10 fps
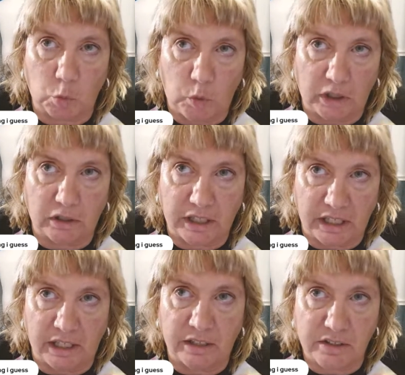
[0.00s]
will
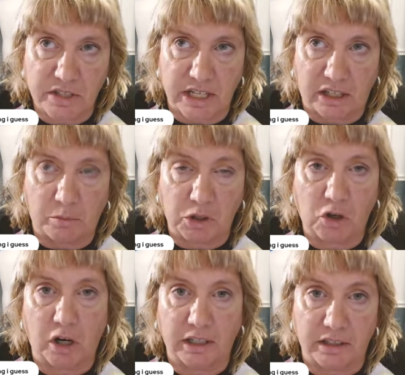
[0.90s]
end stale
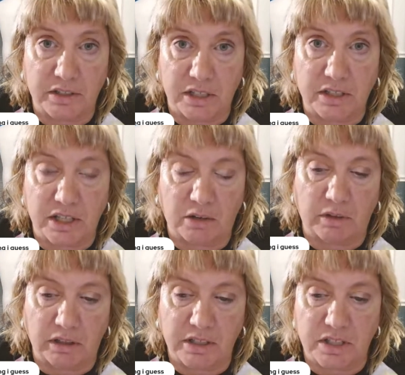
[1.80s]
Mercari listings and
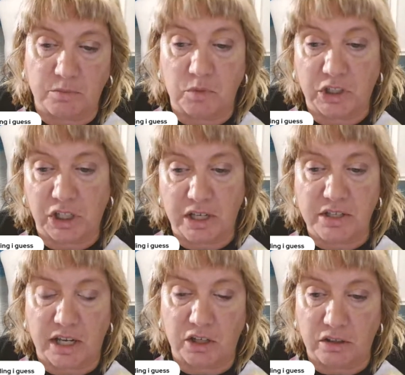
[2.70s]
relist them, which
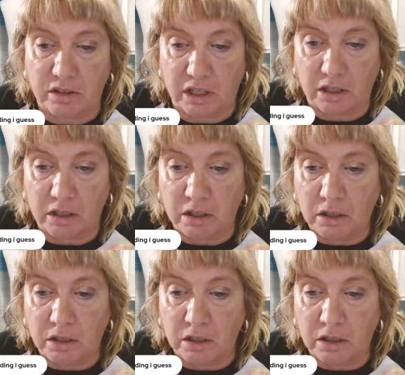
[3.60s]
is a good thing.